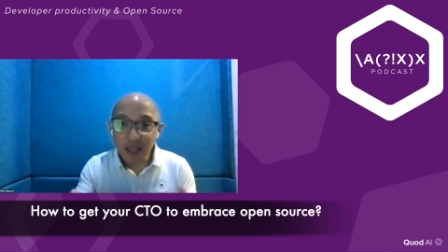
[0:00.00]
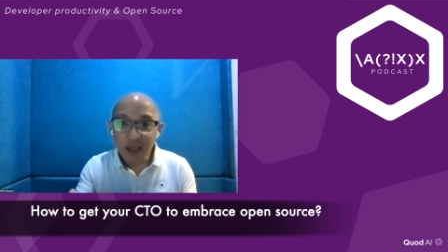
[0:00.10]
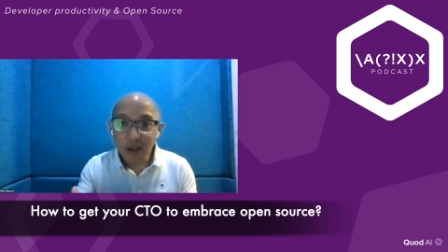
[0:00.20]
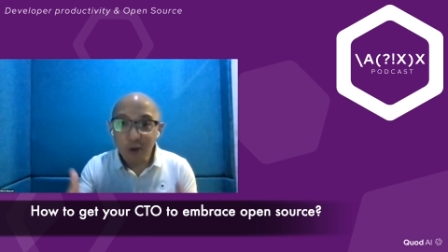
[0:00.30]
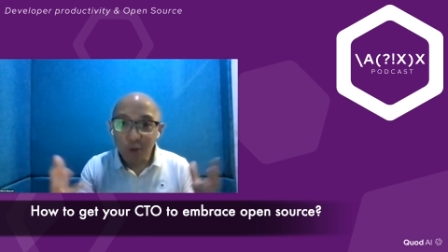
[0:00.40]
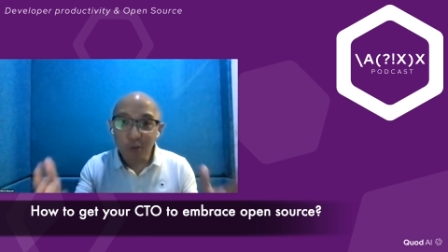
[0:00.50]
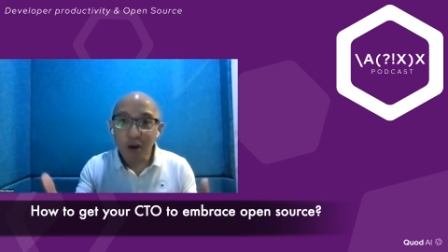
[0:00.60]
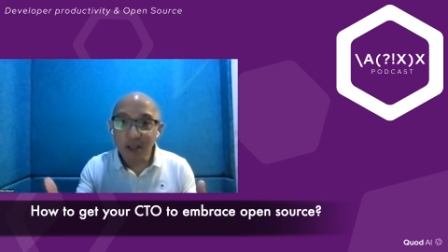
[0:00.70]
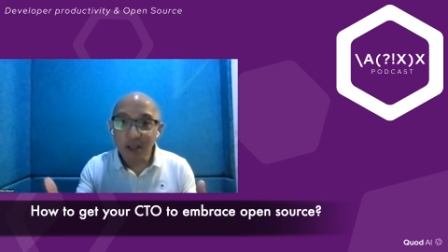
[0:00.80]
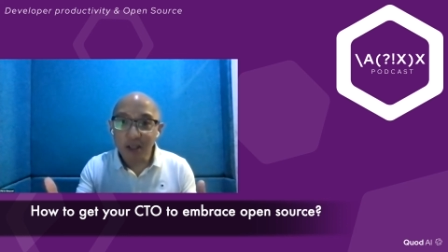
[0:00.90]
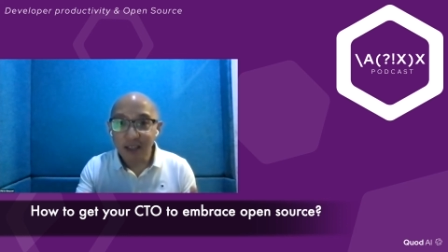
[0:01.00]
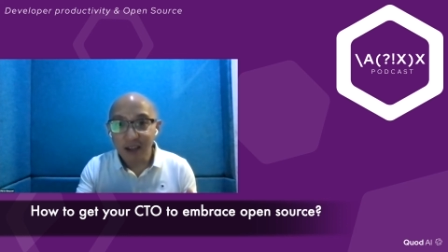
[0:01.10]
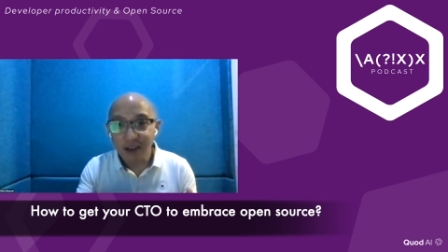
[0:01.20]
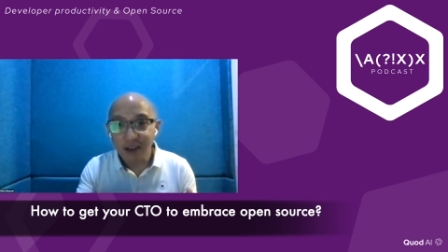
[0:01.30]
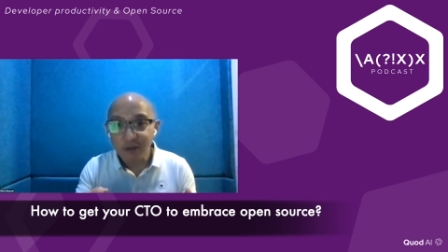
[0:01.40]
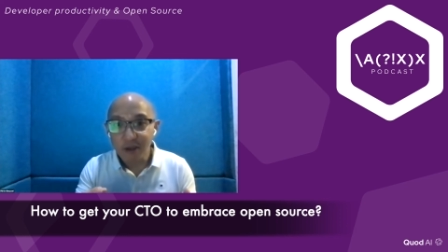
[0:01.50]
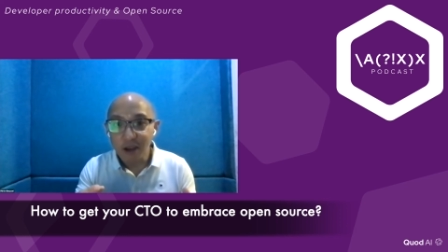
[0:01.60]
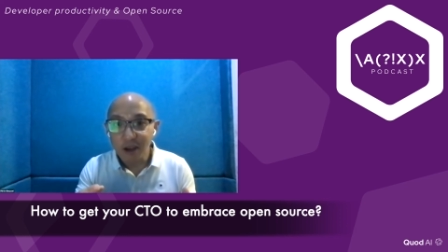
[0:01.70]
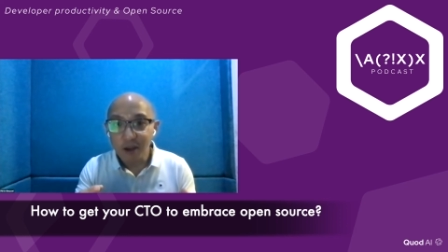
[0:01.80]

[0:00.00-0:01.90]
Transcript: seeing your project kind of